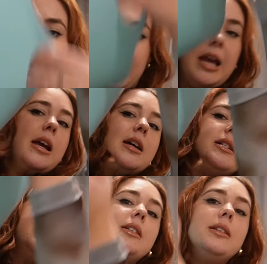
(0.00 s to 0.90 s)

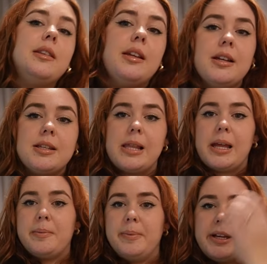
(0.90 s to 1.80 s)
and this
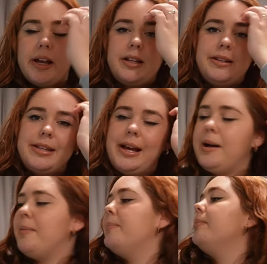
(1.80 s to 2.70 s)
like big
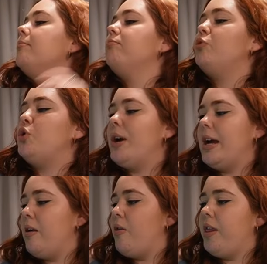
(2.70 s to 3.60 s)
tub
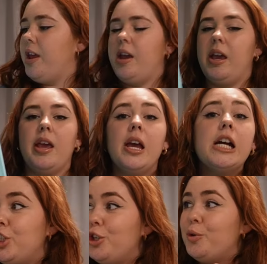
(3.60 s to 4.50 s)
tray thingy
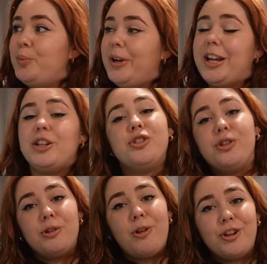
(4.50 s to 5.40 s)
to bring to
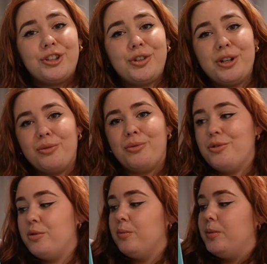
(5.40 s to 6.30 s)
the laundry
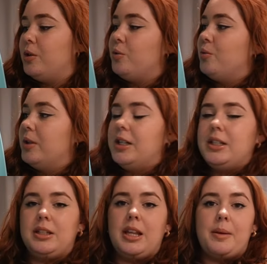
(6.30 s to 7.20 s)
room
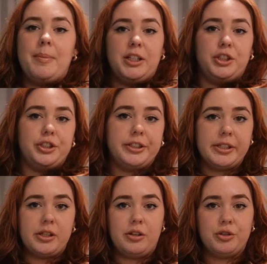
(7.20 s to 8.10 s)
with like my
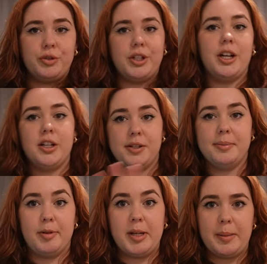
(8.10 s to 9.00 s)
dirty laundry and to
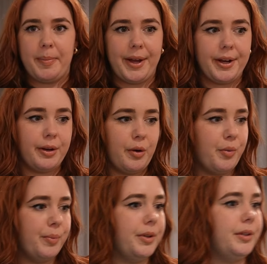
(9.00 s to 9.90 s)
bring it back home.